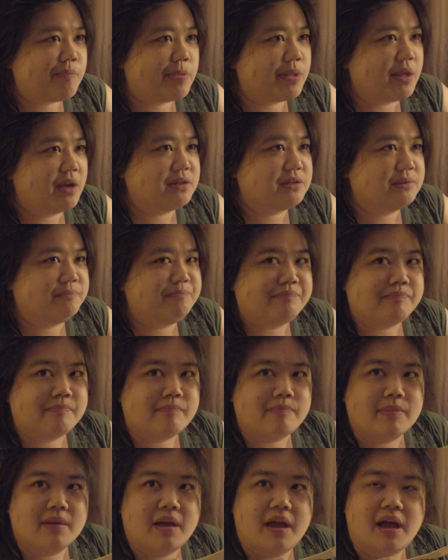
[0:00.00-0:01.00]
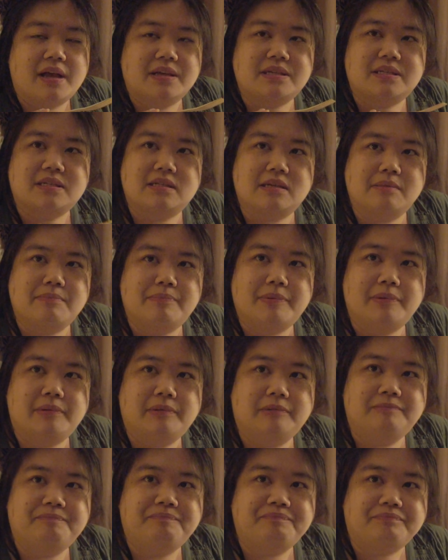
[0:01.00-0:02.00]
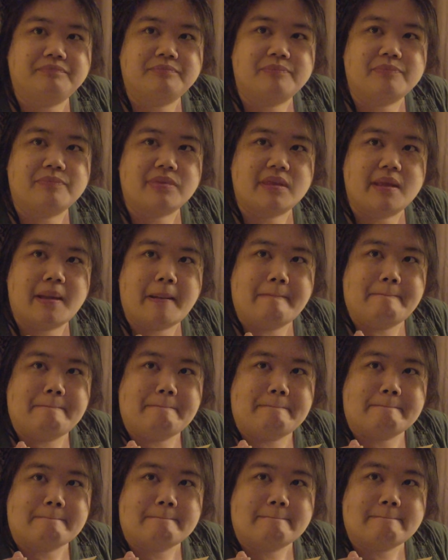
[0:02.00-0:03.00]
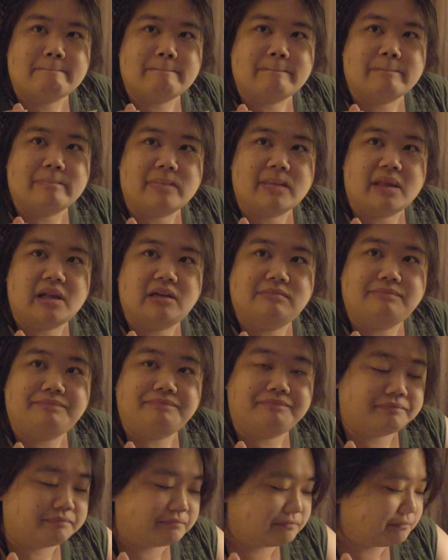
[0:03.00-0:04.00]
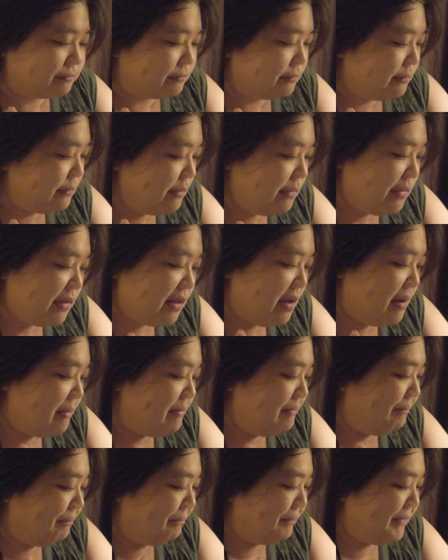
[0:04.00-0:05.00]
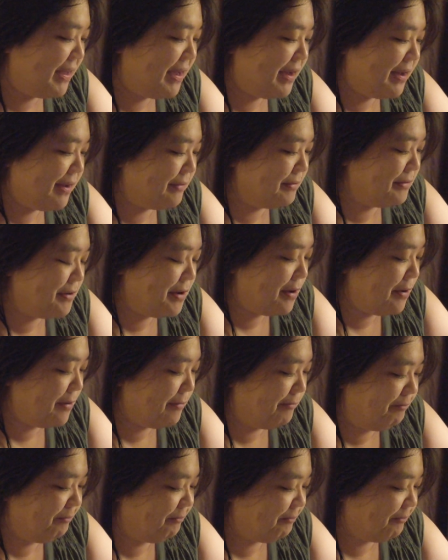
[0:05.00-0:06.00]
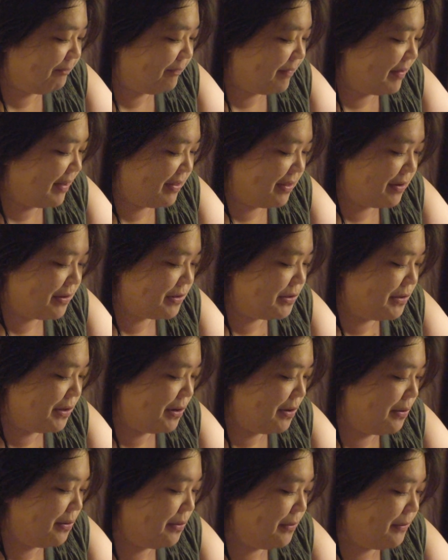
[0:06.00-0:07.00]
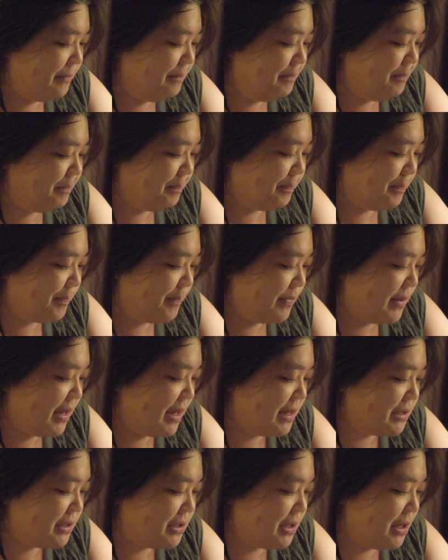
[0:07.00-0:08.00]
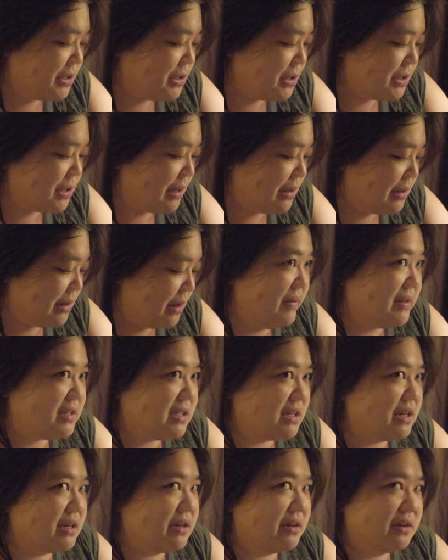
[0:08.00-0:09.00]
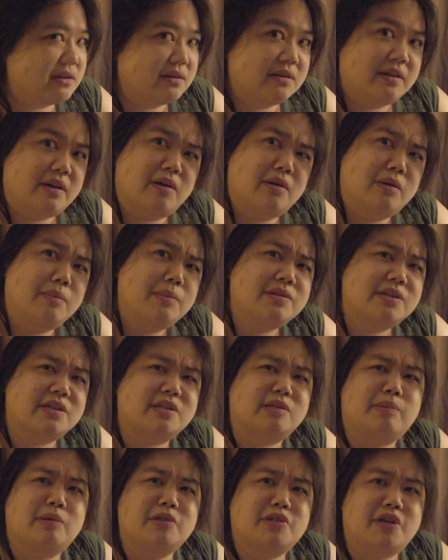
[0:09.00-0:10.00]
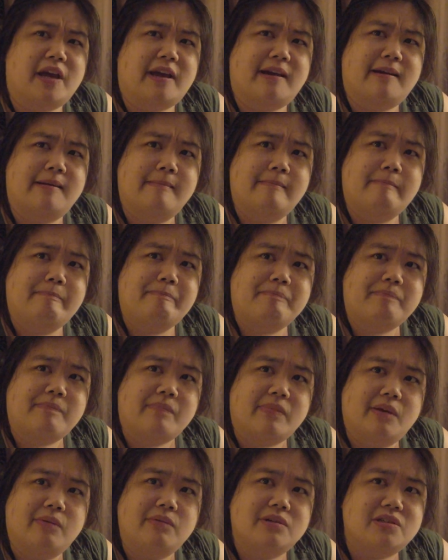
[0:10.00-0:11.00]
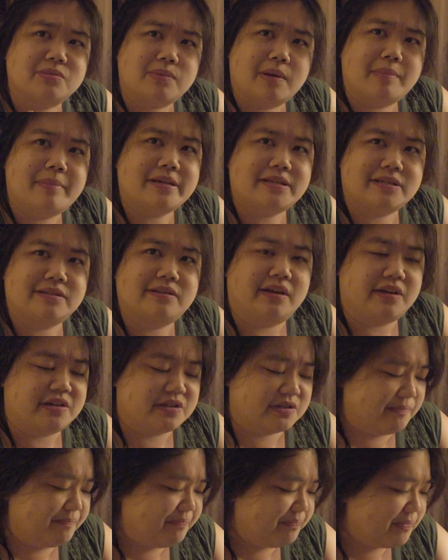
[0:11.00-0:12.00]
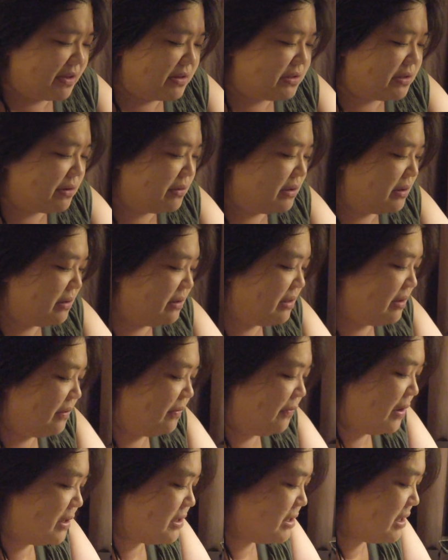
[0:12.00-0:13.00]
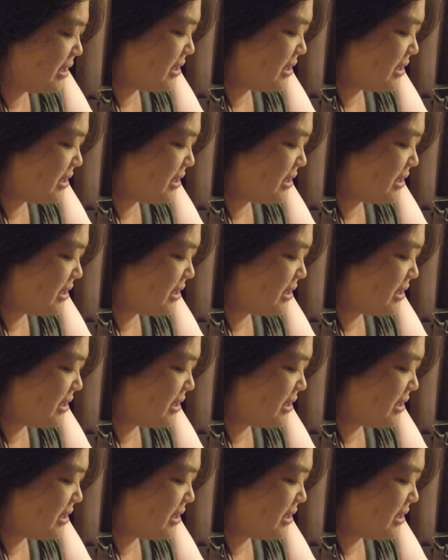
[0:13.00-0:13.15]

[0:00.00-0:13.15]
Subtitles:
But see, I think the assumption would be that the red would be like strawberry, the orange is orange, the yellow is lemon or something. There's no... It's just it's like almost like sponge cake, which is what makes it nice. So the frosting